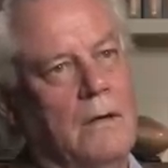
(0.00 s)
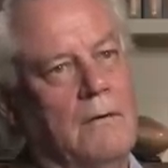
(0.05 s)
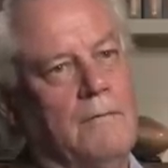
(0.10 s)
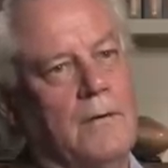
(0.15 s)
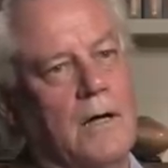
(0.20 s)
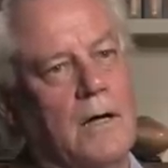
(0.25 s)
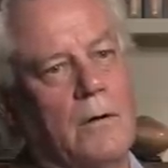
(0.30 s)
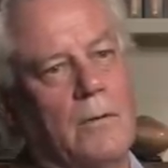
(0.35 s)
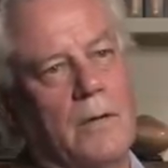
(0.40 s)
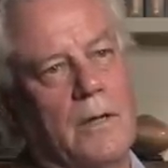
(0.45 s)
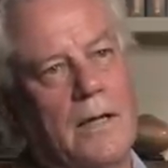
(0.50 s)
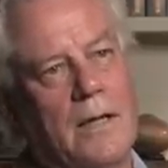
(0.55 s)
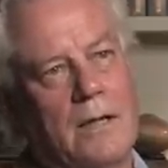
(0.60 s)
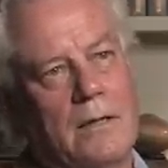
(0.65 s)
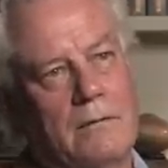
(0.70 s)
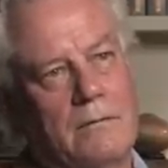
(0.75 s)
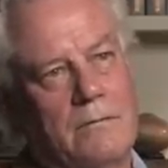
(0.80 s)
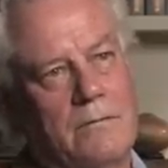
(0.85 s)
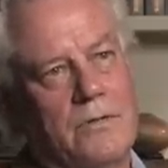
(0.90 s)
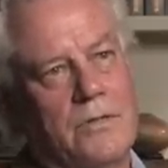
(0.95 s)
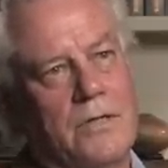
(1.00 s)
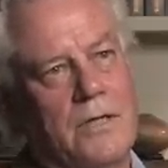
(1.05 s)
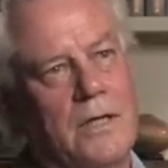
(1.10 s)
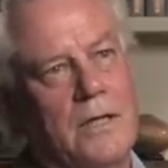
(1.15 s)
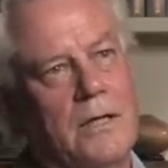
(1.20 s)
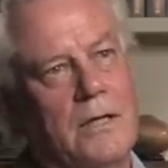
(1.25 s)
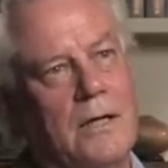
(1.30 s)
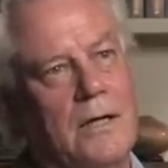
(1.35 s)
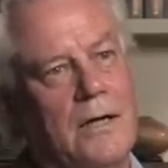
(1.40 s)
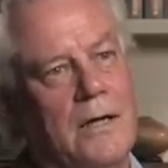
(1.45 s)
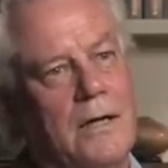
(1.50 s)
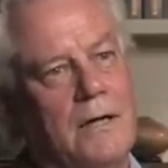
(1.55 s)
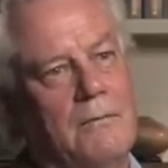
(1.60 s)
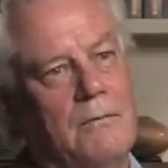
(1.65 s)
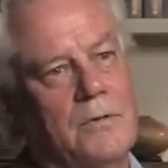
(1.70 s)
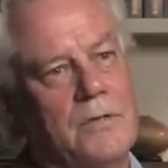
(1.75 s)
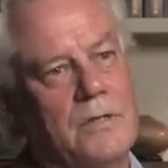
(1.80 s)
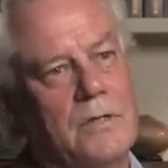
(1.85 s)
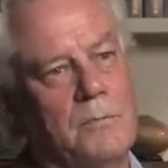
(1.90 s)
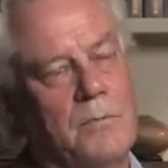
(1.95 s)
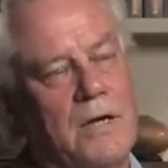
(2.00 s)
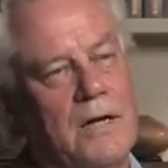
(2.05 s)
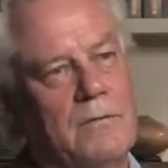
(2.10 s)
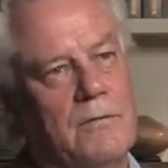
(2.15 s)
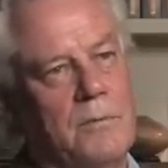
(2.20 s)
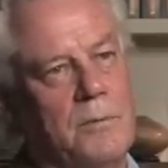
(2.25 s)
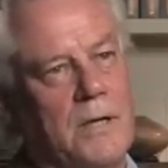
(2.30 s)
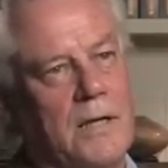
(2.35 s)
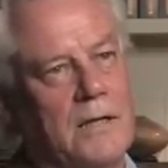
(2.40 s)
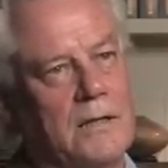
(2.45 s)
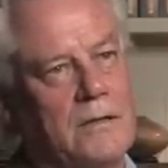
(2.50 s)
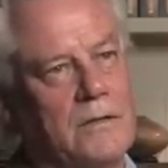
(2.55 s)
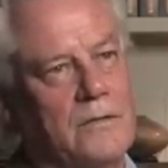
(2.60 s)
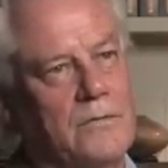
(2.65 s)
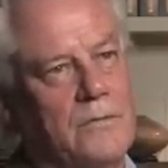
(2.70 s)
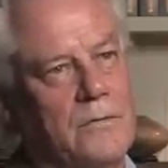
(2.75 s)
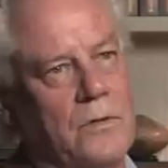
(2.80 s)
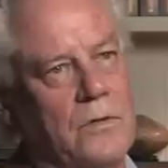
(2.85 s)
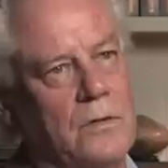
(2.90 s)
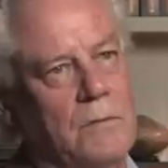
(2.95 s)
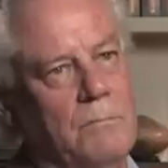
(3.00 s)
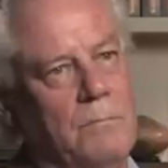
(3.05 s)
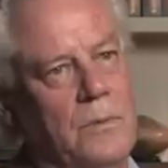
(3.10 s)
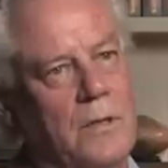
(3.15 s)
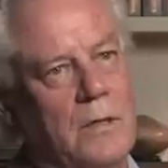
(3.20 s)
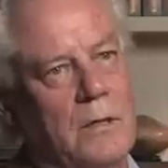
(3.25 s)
Following that stint, I was in private practice for